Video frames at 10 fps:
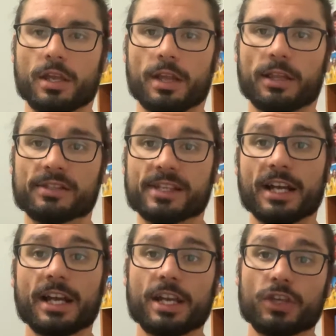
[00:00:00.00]
Let's
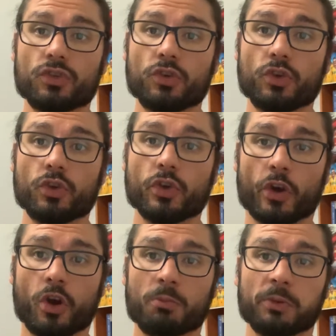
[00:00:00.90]
say you
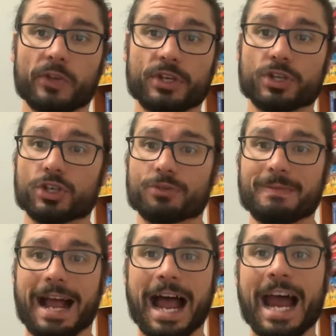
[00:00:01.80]
accomplish
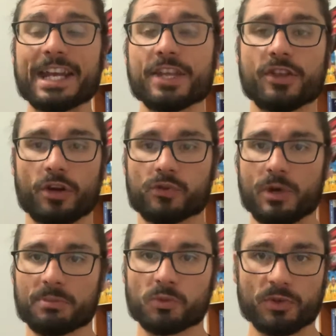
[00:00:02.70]
80 of those
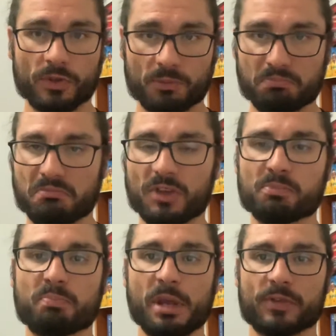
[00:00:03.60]
reps with as
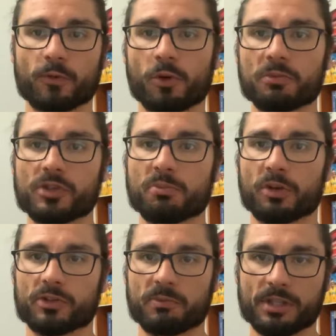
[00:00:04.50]
best form as you
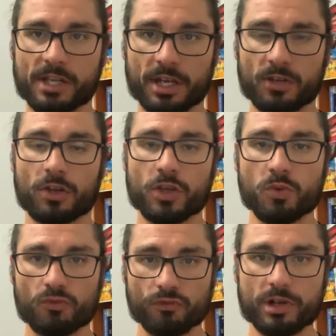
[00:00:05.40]
possibly can, like you
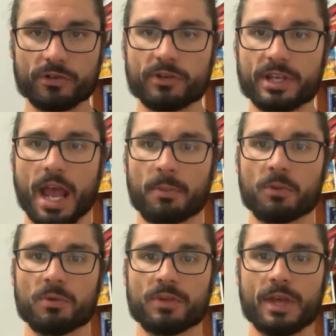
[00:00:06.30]
were really, really happy
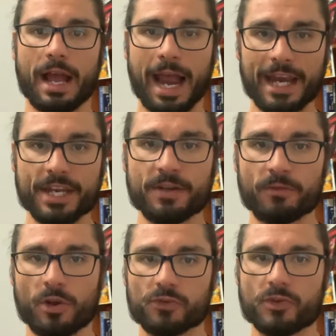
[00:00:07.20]
with 80 of
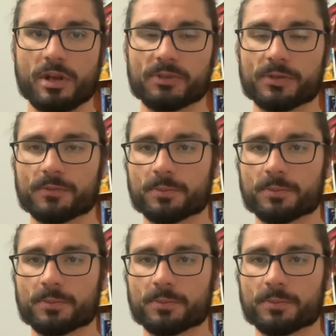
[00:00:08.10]
those reps.